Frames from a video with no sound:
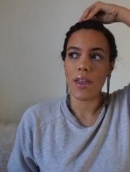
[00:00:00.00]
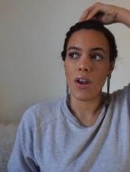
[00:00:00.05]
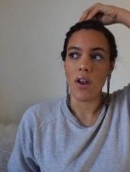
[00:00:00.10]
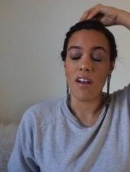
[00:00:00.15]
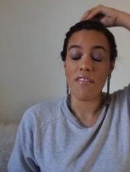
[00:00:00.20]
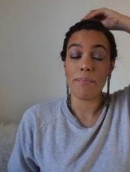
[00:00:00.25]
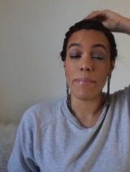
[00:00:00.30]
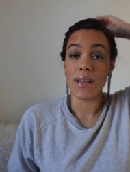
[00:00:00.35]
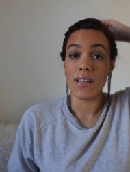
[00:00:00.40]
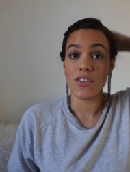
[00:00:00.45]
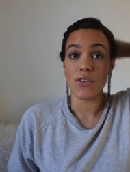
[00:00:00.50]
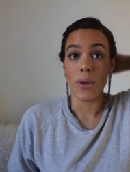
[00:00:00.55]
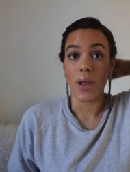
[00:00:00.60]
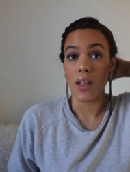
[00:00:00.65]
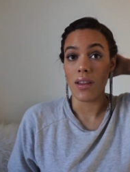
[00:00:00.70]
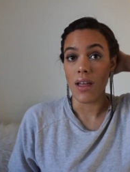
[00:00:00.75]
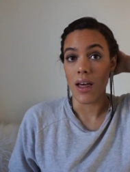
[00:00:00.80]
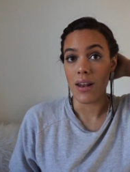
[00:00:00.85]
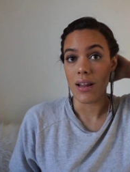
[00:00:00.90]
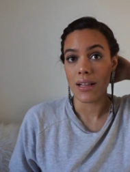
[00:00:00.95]
You know, I've been
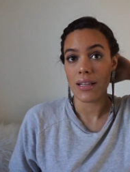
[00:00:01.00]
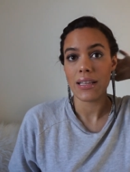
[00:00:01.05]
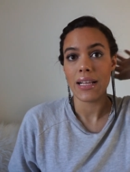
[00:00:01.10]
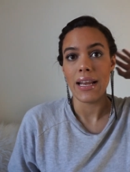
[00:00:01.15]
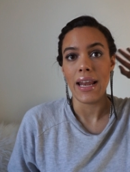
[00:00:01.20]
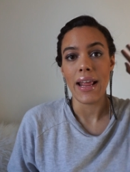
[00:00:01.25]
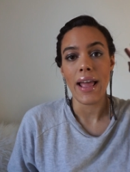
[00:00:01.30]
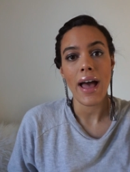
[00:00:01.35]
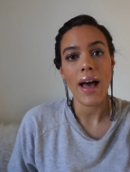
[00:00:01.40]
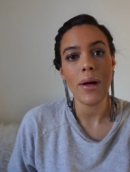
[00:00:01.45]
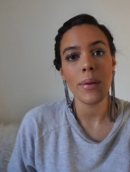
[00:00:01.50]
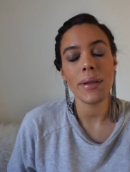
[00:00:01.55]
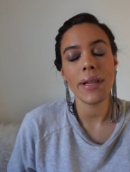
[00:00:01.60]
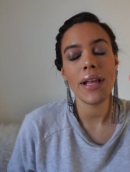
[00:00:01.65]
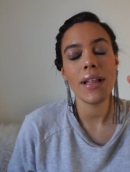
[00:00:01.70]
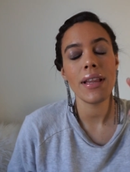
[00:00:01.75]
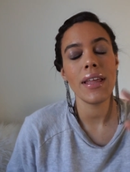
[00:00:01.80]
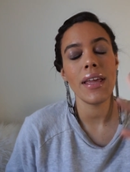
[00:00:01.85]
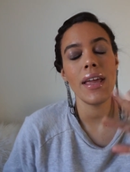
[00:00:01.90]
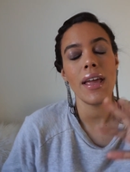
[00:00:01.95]
doing a lot of cleaning out
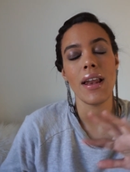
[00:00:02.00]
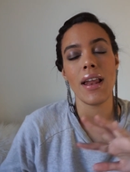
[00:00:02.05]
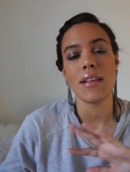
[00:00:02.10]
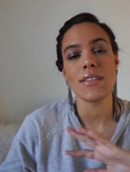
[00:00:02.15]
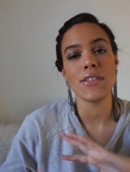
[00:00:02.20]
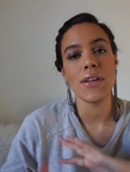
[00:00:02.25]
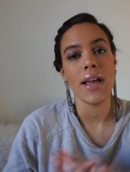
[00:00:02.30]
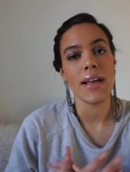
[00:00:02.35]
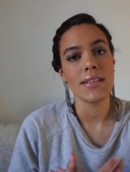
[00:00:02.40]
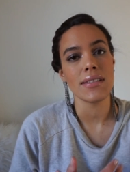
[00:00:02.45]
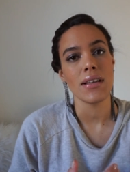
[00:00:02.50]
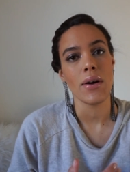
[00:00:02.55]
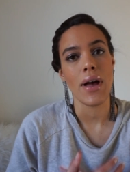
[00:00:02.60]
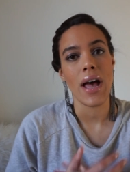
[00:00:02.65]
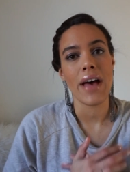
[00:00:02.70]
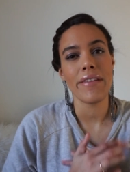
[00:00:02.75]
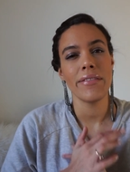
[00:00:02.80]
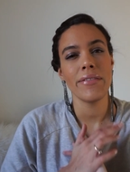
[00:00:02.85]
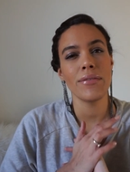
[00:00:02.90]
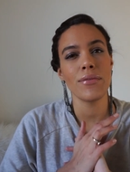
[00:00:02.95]
lately. And as you guys know, I
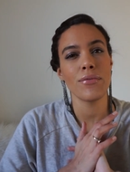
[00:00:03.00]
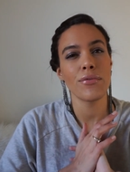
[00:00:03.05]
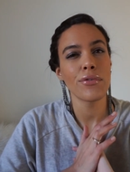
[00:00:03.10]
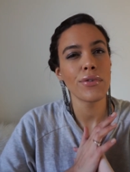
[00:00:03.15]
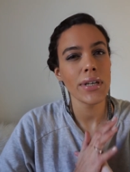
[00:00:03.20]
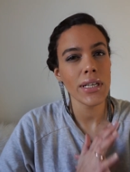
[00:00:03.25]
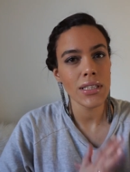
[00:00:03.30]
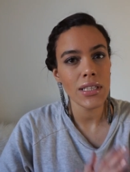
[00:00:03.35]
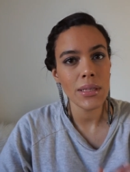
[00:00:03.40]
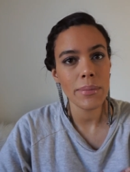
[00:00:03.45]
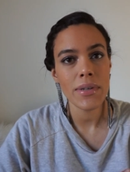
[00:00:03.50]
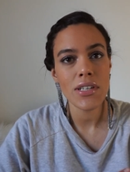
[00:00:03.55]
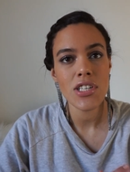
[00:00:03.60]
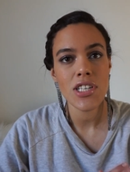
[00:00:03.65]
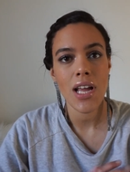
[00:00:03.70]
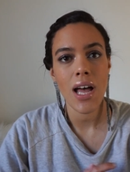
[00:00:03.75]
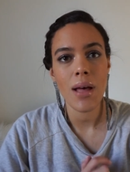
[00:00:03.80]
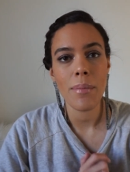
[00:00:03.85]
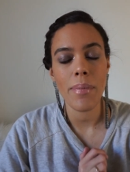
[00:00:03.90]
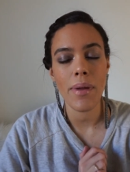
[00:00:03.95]
haven't really been
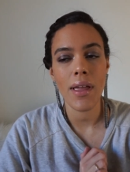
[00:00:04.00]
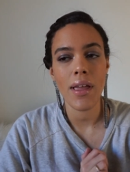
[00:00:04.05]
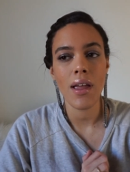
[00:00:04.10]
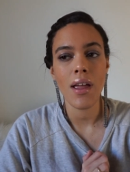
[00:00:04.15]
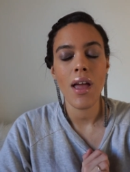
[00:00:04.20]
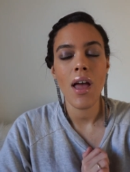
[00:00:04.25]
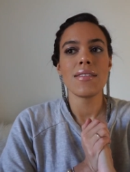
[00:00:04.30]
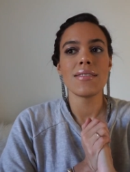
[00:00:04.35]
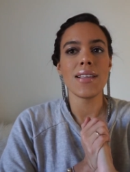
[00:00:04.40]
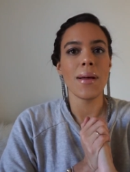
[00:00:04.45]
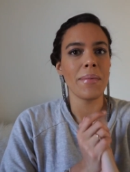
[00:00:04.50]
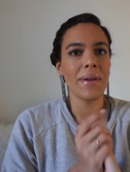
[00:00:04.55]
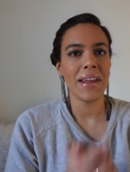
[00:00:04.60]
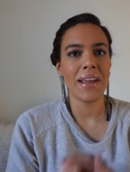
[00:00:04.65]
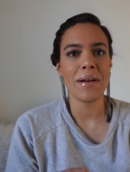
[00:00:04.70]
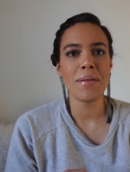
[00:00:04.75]
shopping. Somebody